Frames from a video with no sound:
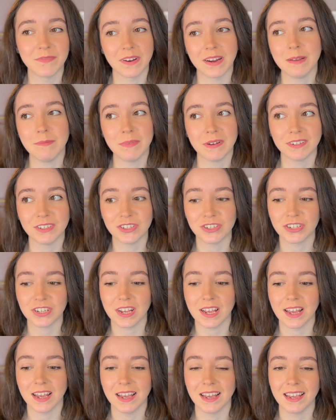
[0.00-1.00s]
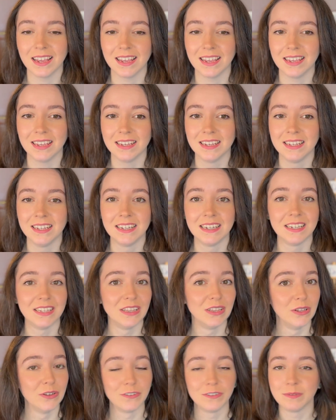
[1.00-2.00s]
very much a
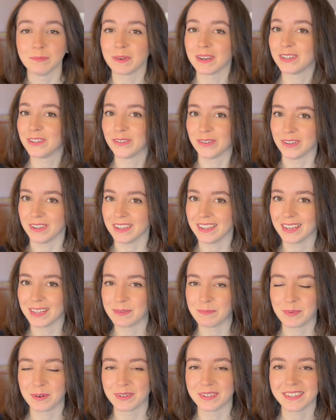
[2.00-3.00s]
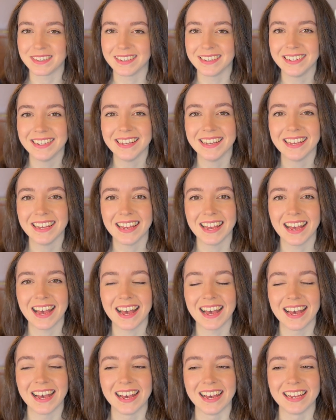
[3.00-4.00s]
learn by doing kind of person
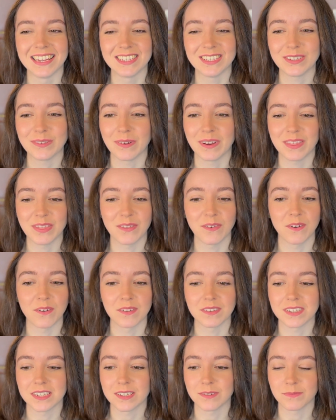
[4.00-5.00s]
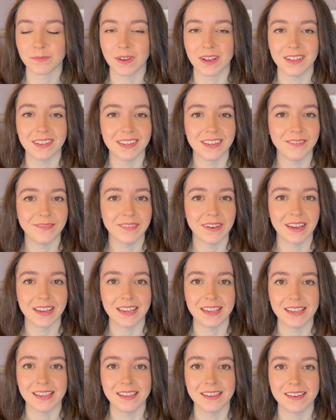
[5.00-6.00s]
and so I thought well if
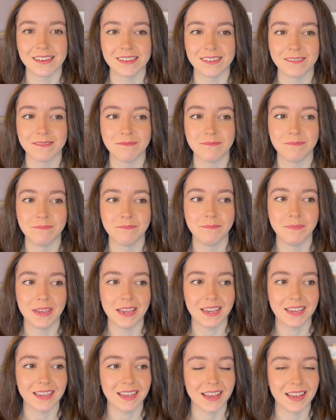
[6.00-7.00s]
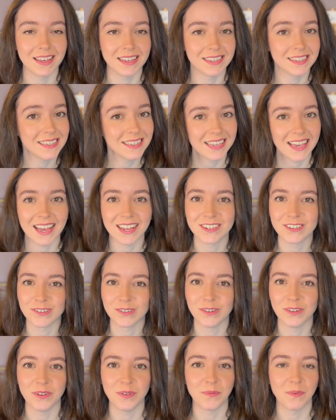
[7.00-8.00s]
I make a
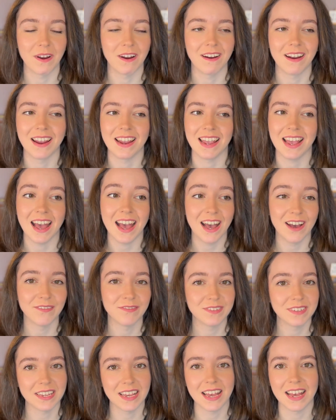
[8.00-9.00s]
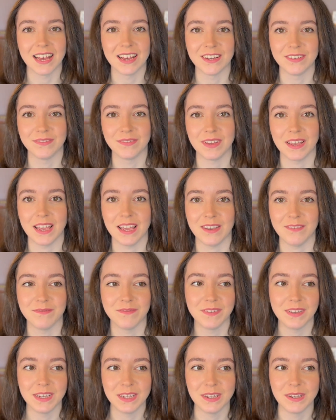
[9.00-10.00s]
schedule where I have to have a
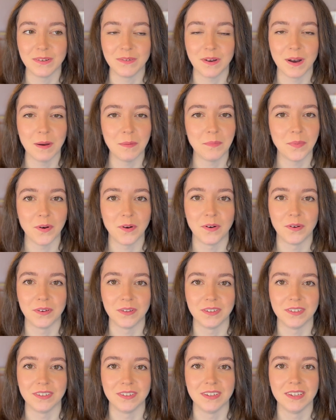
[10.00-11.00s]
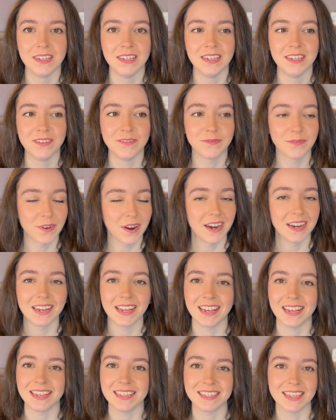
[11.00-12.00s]
video up on
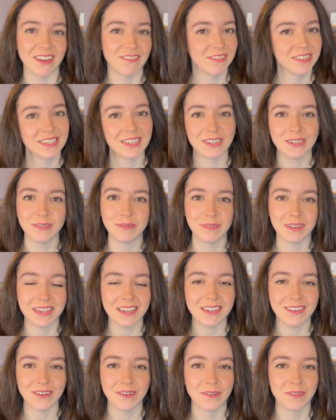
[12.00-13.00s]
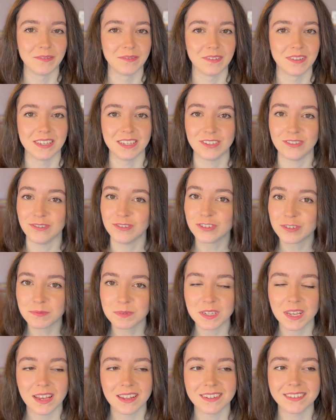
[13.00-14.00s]
Fridays every single week on this YouTube
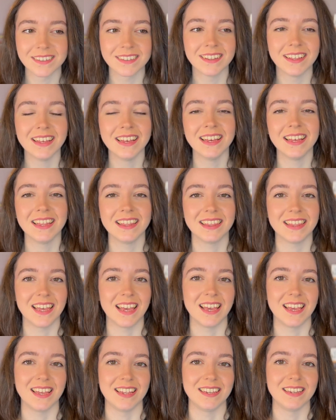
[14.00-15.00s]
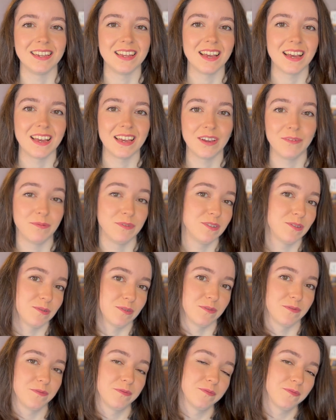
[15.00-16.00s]
channel then it would sort
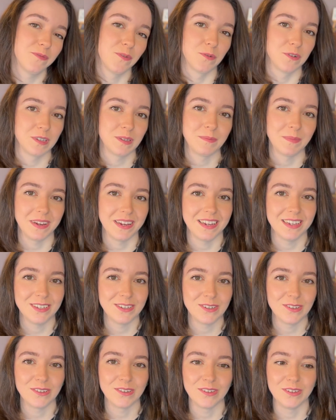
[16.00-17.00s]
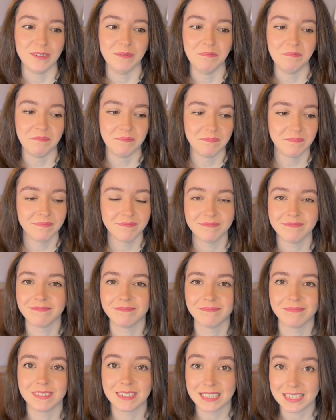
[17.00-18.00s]
of force me to
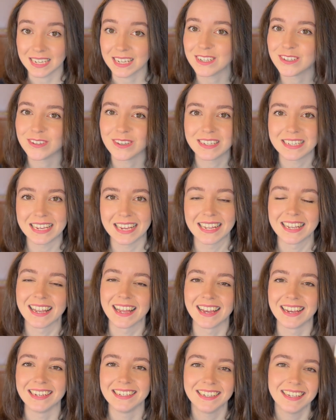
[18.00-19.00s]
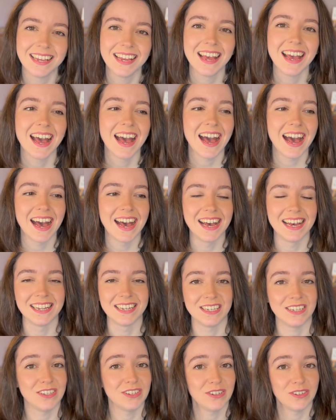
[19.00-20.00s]
stick to a deadline
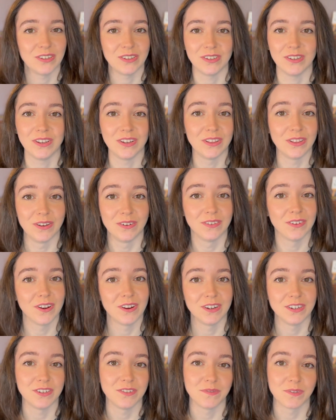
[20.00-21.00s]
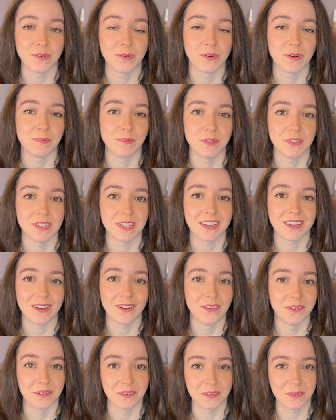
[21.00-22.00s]
and to learn how to record music
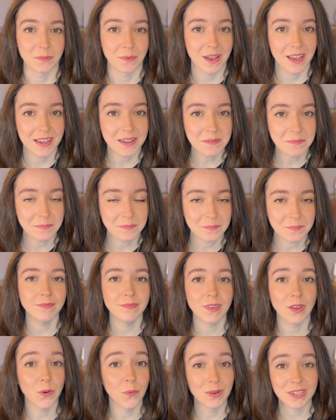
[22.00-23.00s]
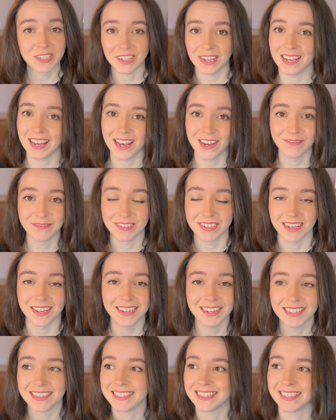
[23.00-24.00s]
along the way, which I have done.
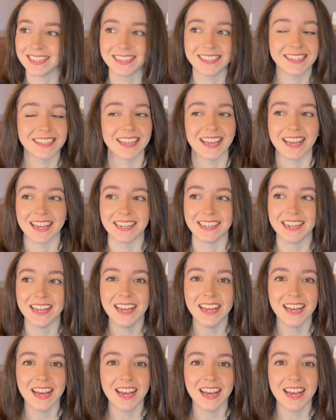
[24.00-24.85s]
And since then,